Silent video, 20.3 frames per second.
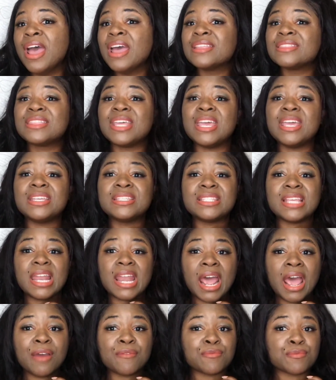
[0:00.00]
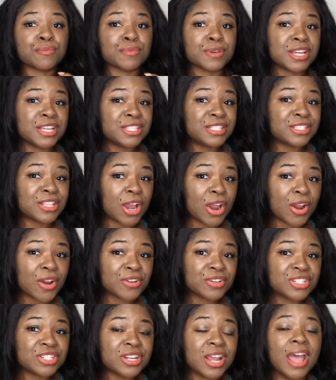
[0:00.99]
things that I've
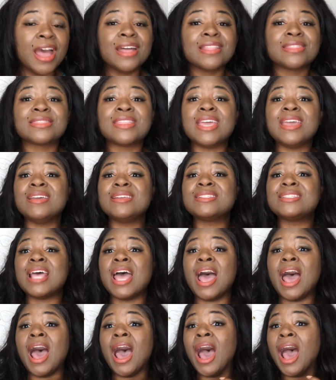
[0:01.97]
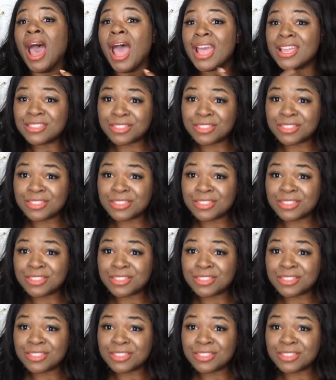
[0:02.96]
researched, things that I